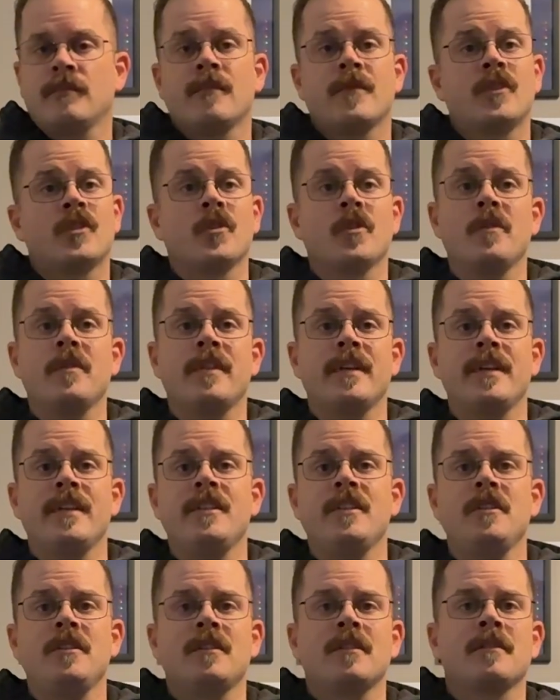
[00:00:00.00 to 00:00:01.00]
Truth
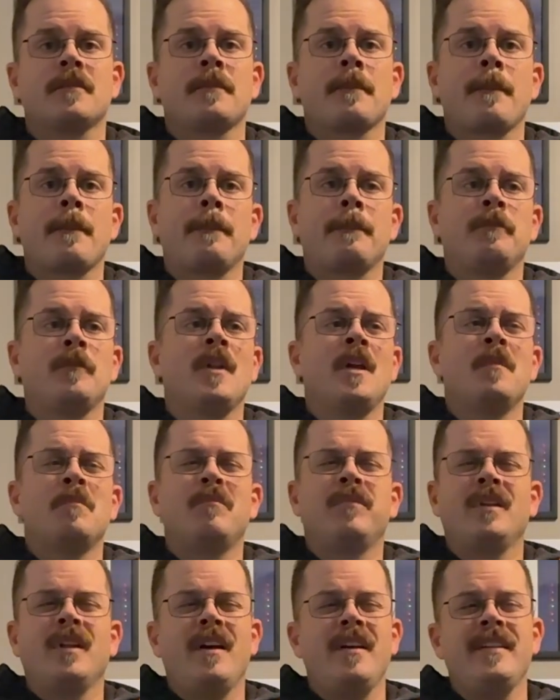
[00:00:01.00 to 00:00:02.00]
is,
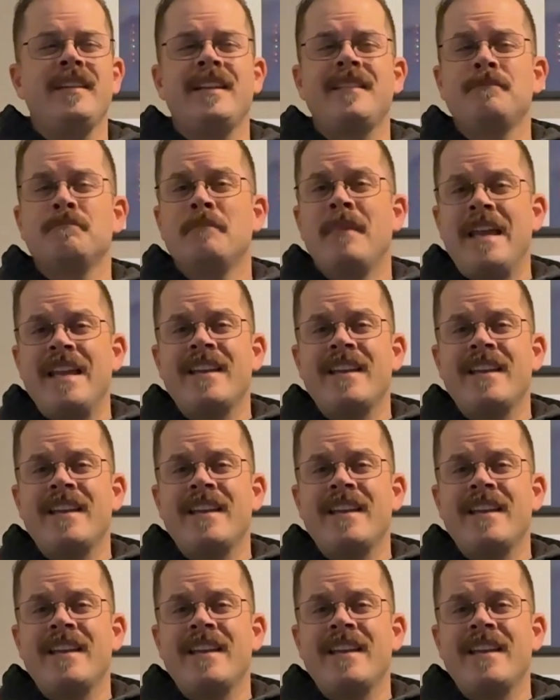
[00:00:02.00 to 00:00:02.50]
Blood may